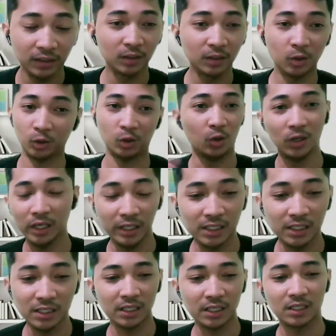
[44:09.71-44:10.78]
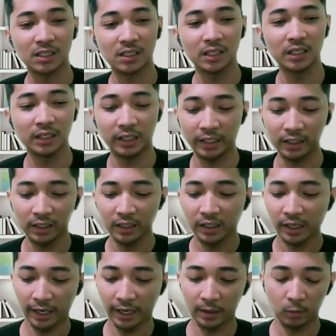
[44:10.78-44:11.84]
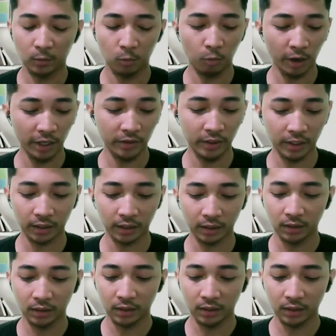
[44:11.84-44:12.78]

not only distance learning, and whether